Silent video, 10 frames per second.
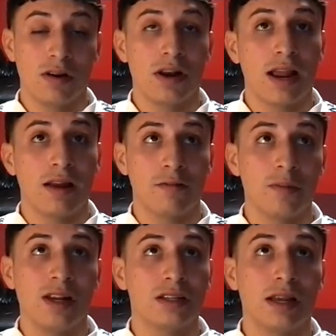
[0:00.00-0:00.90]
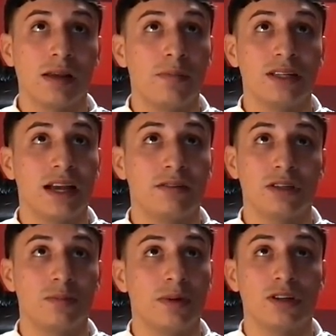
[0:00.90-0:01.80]
like for me to stay busy. I've
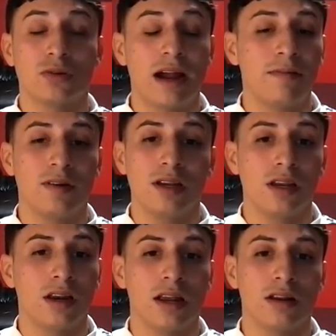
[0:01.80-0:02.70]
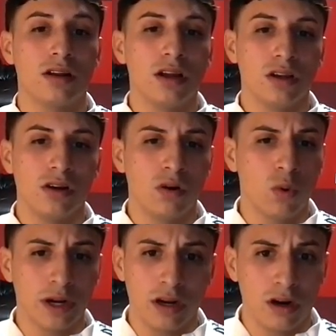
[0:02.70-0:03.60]
just been traveling and you know
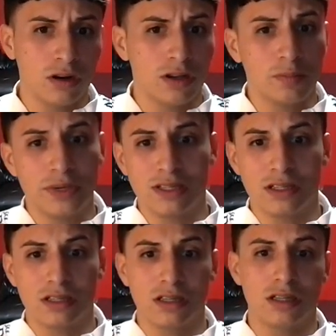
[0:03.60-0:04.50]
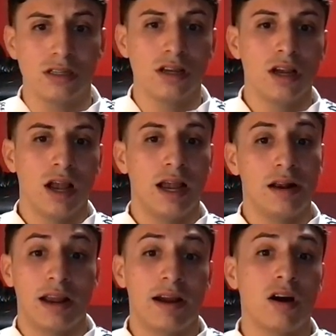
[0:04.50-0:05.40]
working on other businesses, and
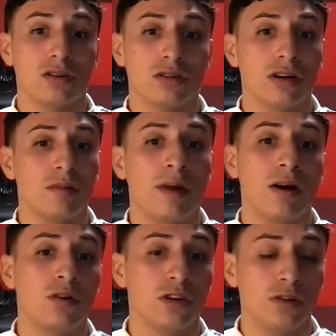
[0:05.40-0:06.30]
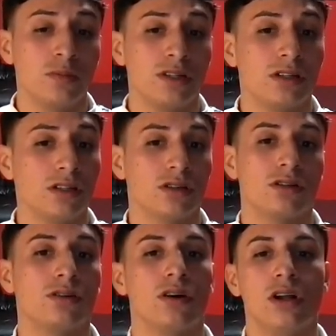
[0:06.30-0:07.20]
I also started my own new business.
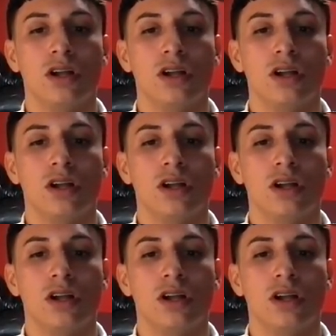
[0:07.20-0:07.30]
So